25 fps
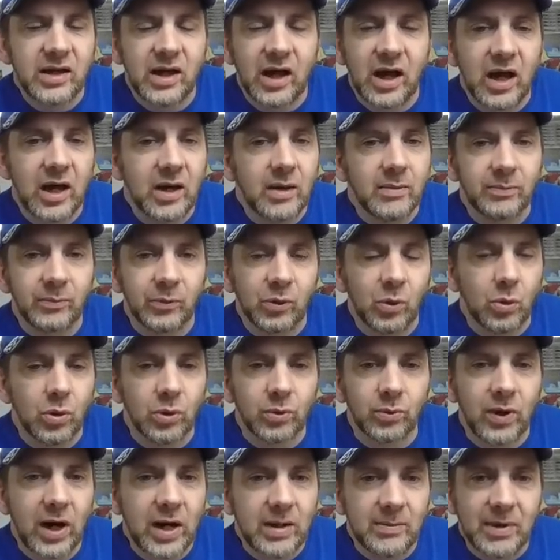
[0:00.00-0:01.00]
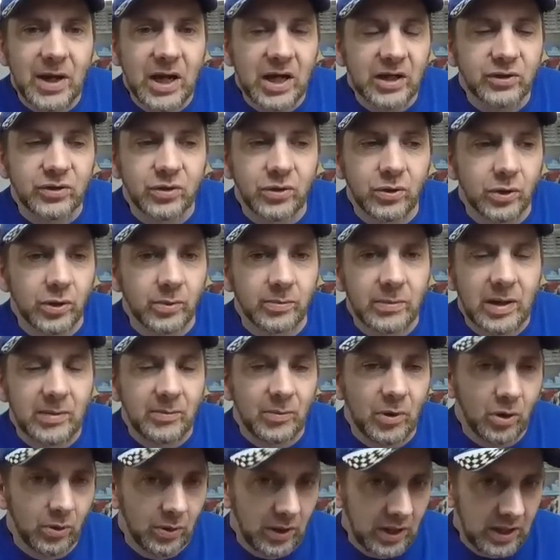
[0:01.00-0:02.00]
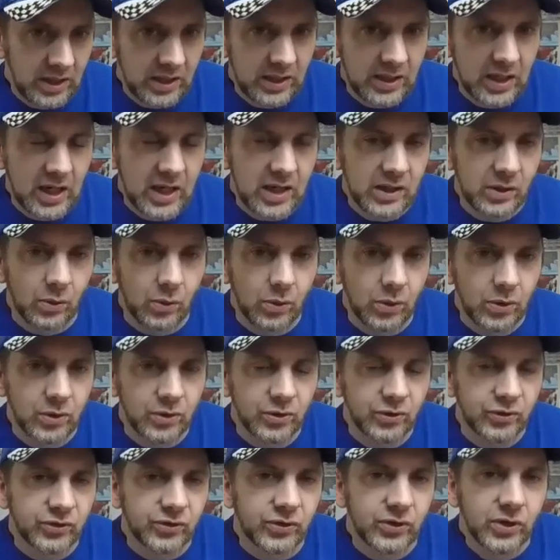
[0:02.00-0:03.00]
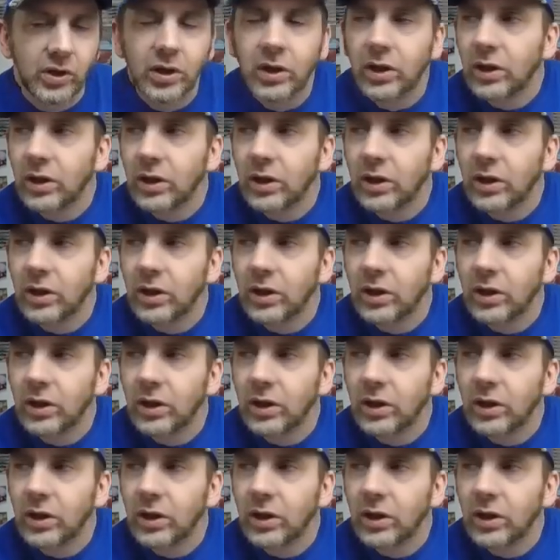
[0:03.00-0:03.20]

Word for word: I'm going right back to them. I'm already got orders.